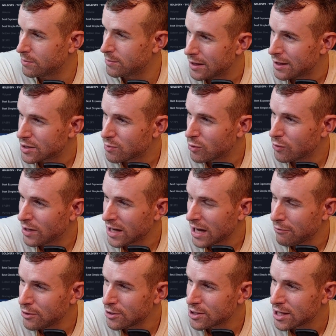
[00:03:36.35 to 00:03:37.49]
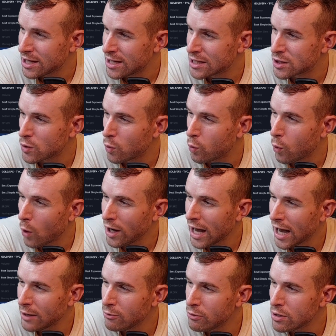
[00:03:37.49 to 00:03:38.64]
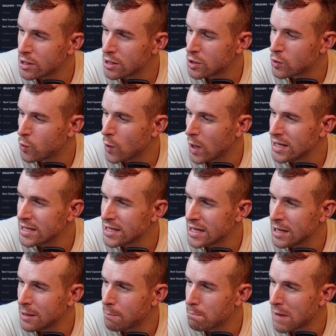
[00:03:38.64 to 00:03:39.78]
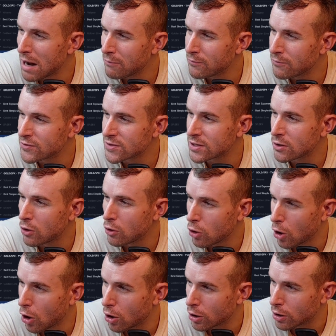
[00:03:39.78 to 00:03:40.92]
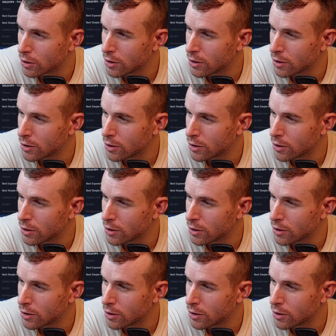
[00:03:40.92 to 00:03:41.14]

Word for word: And this moving average is 120 months long.